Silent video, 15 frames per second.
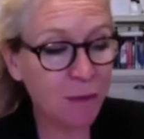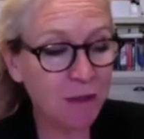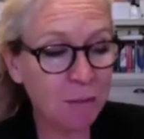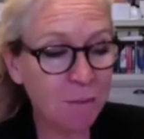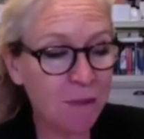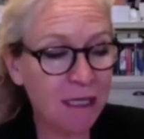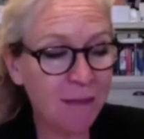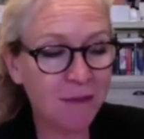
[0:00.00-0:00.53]
the
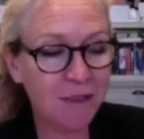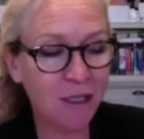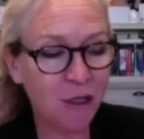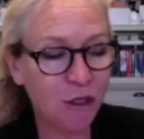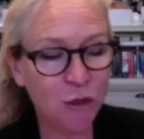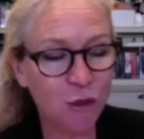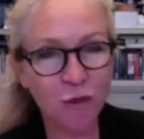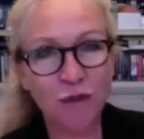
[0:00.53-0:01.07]
BBC
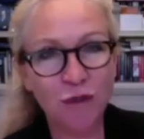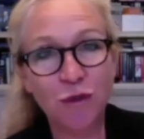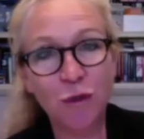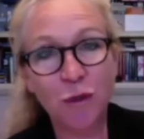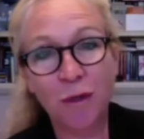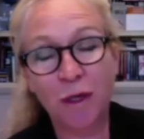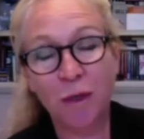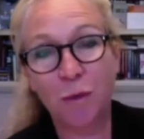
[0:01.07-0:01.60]
Short
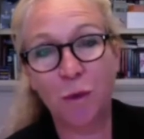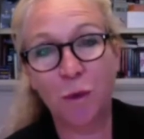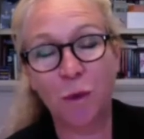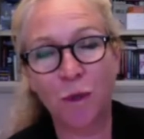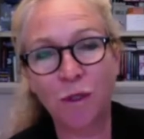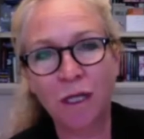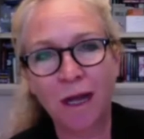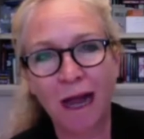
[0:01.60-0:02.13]
Story Award.
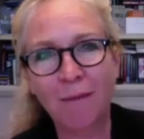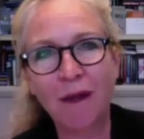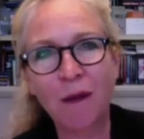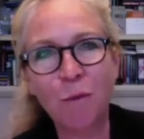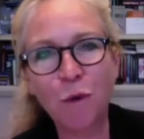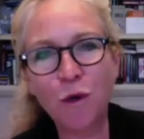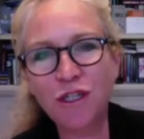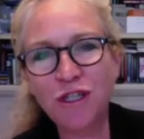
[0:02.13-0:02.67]
I mean,
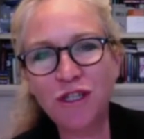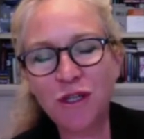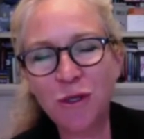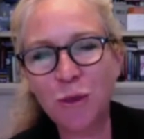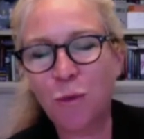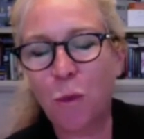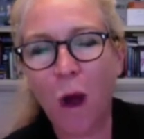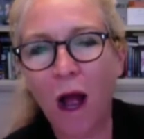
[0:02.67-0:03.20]
what did you?
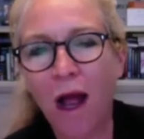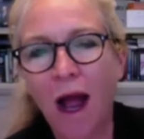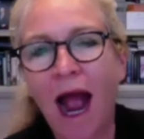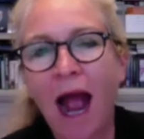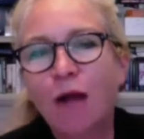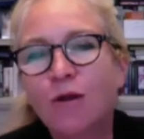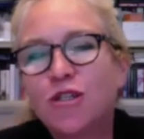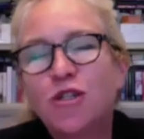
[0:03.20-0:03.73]
What? How
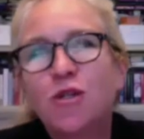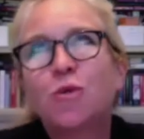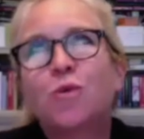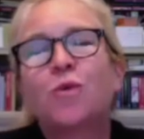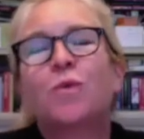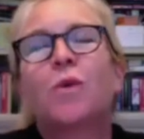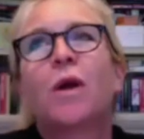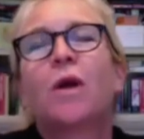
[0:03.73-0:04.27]
did you?
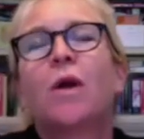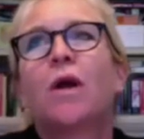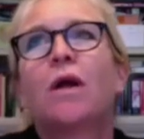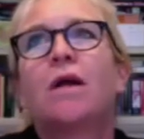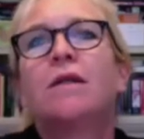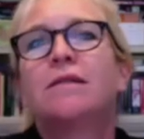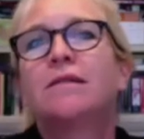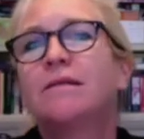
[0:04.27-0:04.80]

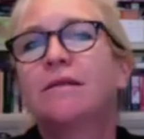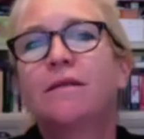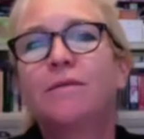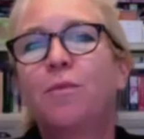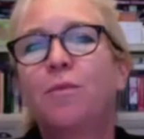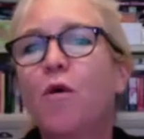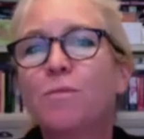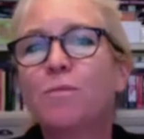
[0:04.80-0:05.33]

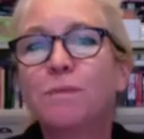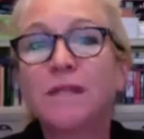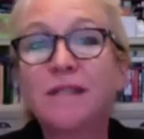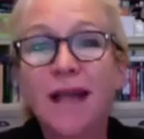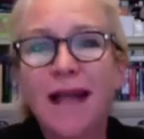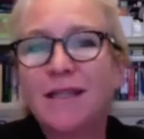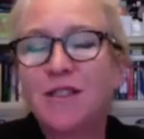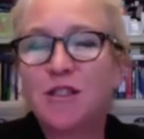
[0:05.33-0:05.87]
What
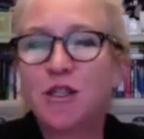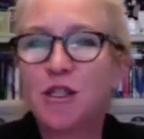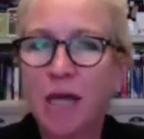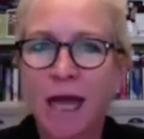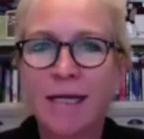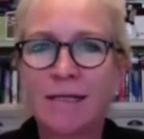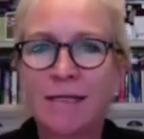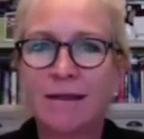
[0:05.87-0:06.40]
possessed you to
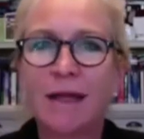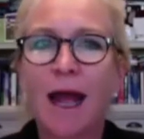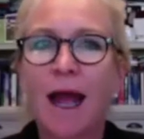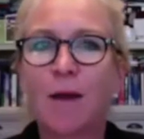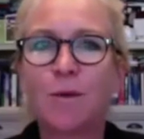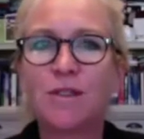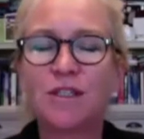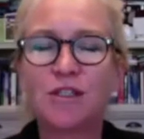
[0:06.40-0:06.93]
enter that?
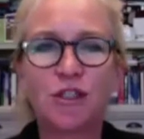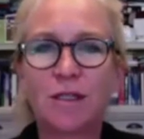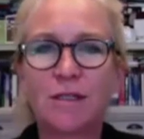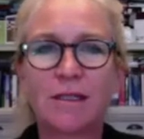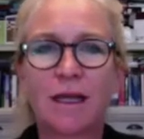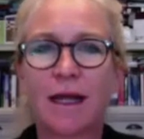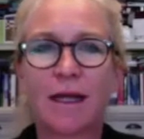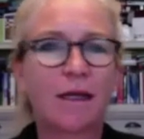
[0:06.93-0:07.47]
Was it just
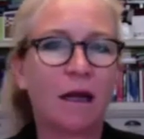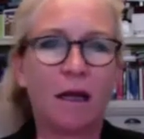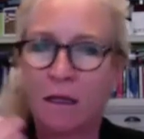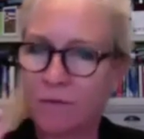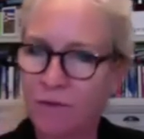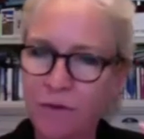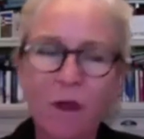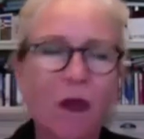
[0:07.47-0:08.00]
like
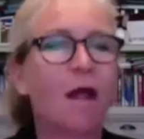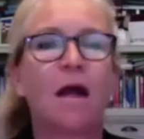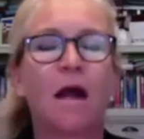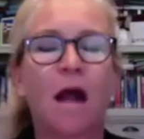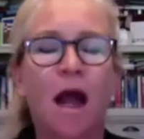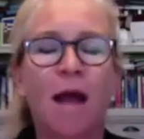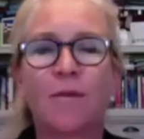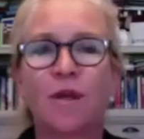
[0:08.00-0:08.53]
uh,
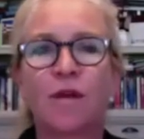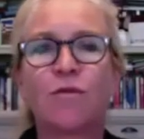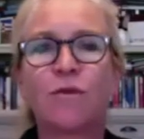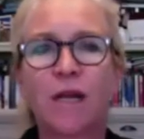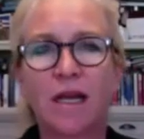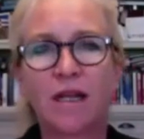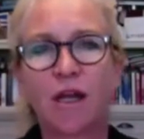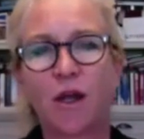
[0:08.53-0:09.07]
I'm going to really
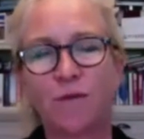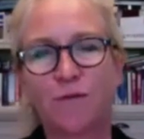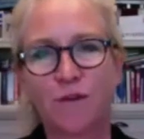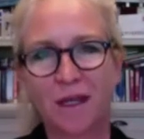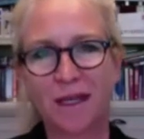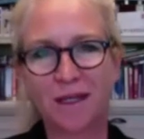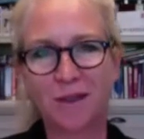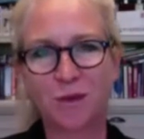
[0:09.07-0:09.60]
go for
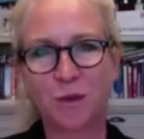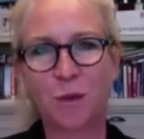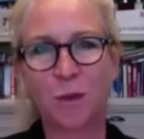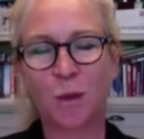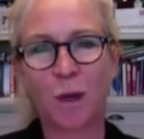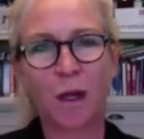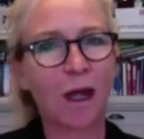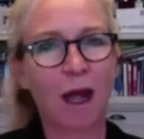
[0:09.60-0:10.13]
this, or
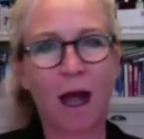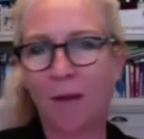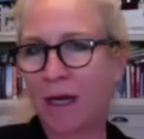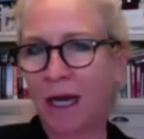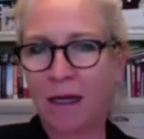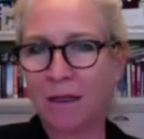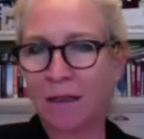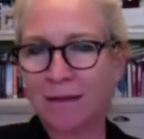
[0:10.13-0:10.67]
I mean?